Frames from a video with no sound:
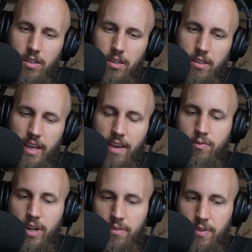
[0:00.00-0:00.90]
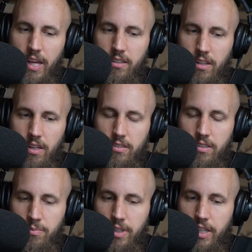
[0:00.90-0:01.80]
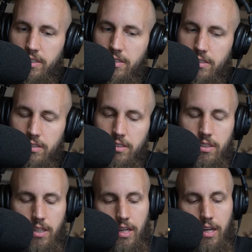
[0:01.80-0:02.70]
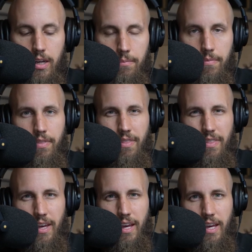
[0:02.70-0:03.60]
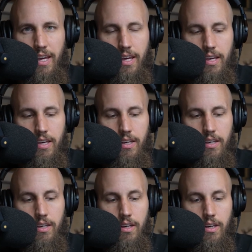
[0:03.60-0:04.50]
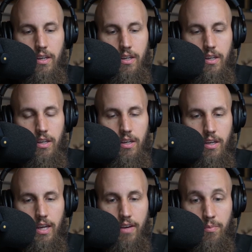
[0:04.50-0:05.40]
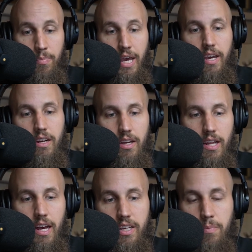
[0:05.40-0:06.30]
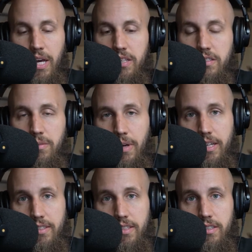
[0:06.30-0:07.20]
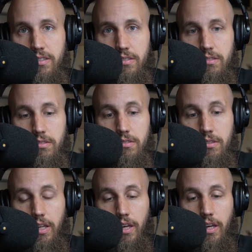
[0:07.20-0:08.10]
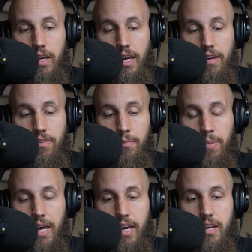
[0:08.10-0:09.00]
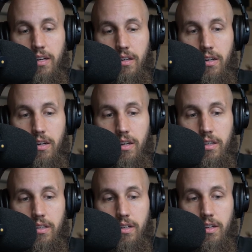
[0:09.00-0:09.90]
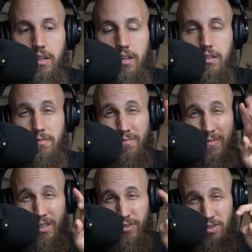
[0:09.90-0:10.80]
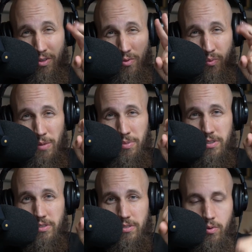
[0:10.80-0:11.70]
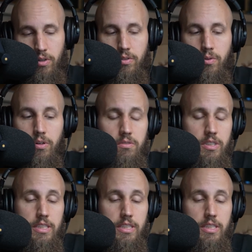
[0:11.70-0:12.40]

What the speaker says: they have red flag laws in place. They have a ban on high-capacity magazines. They have a ban on assault weapons, quote-unquote.